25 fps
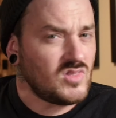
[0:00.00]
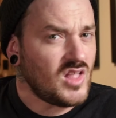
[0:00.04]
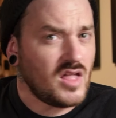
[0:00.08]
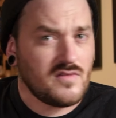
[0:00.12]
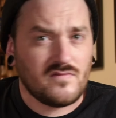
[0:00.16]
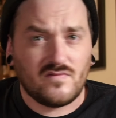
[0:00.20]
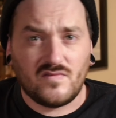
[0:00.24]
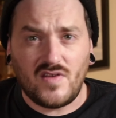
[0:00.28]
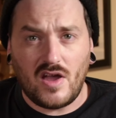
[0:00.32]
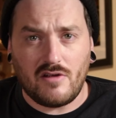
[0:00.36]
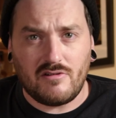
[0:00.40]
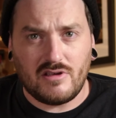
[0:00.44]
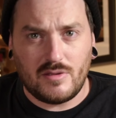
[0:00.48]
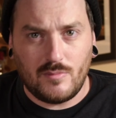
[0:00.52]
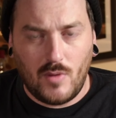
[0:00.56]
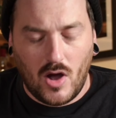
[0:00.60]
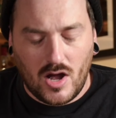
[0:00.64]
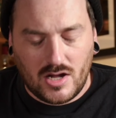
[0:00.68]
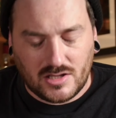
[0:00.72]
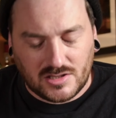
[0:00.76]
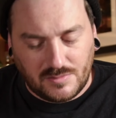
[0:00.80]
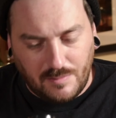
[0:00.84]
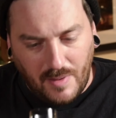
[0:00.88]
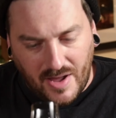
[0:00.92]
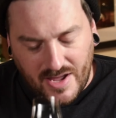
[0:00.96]
Very
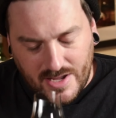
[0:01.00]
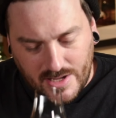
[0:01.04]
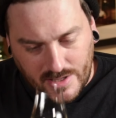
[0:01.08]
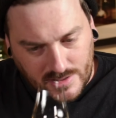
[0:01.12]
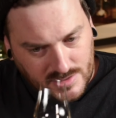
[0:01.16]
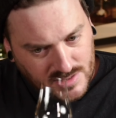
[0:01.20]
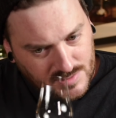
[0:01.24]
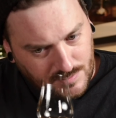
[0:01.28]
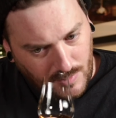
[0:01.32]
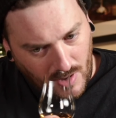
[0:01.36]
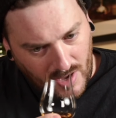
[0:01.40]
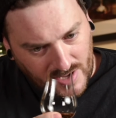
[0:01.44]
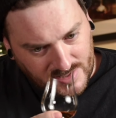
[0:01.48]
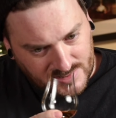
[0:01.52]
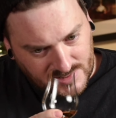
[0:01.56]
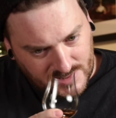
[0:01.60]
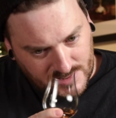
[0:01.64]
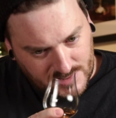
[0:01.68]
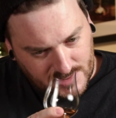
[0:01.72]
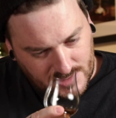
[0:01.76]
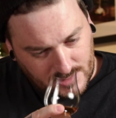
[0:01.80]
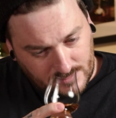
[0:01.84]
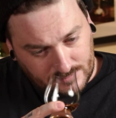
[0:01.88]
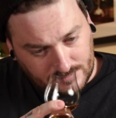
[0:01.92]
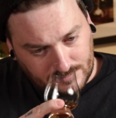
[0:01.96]
mild bacon
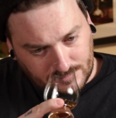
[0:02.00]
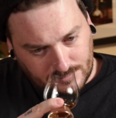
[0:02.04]
spices.